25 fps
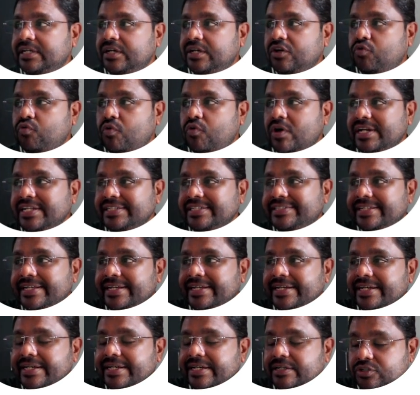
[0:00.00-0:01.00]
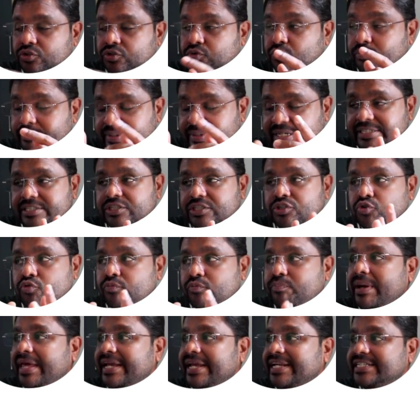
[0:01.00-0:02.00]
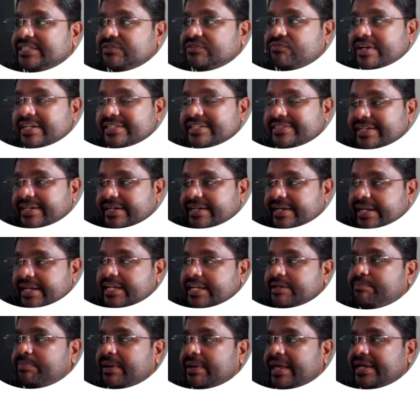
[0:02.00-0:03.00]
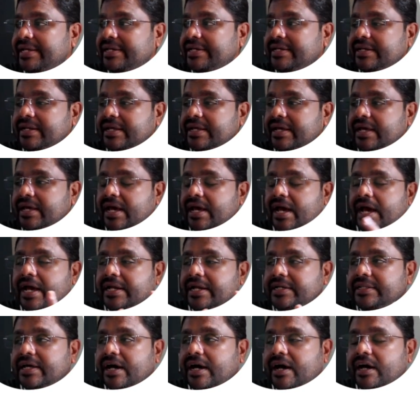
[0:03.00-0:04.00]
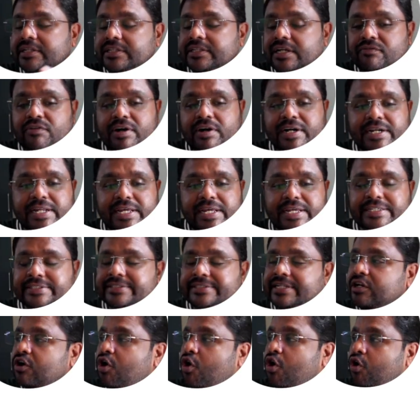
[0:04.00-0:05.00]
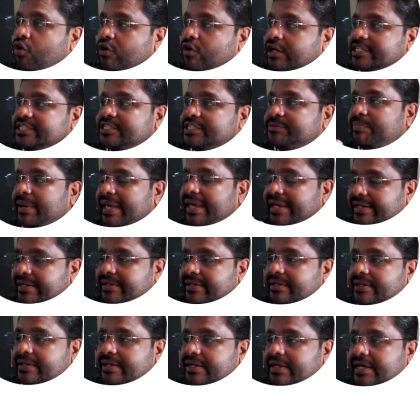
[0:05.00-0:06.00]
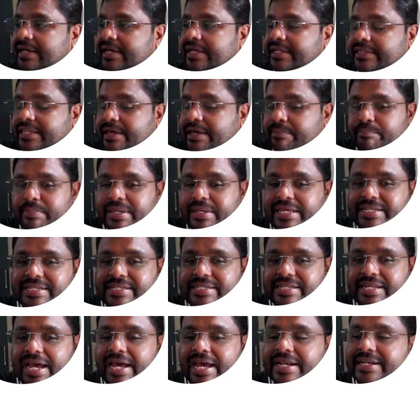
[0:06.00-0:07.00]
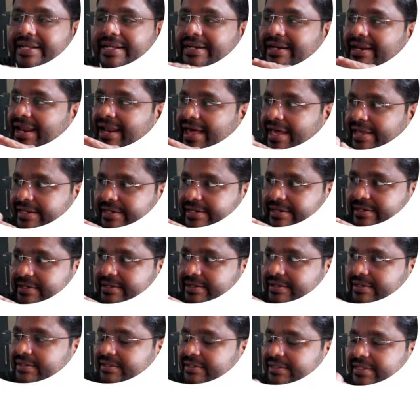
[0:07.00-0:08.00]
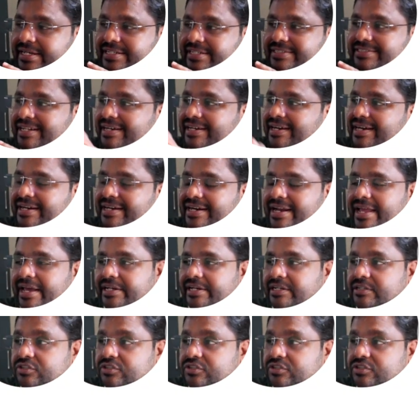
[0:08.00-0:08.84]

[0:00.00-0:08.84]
One is two planes. One is a green plane and the other one is an orange plane. They meet at a line. That is a red line.